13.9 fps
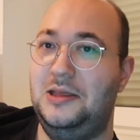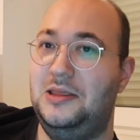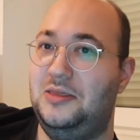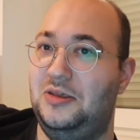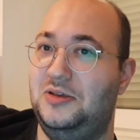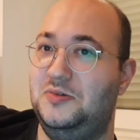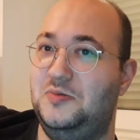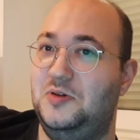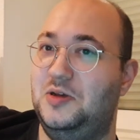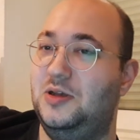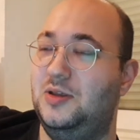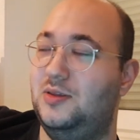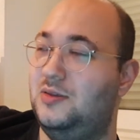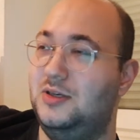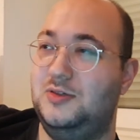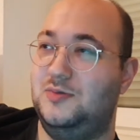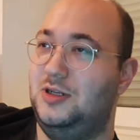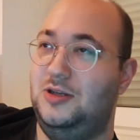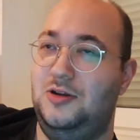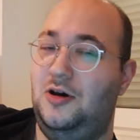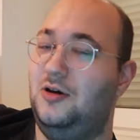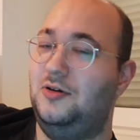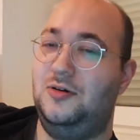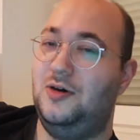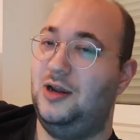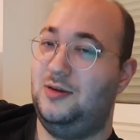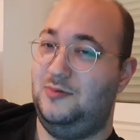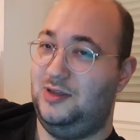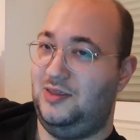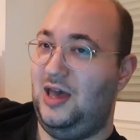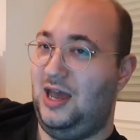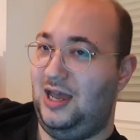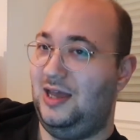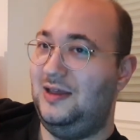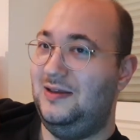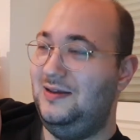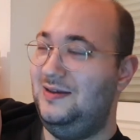things were not great with that.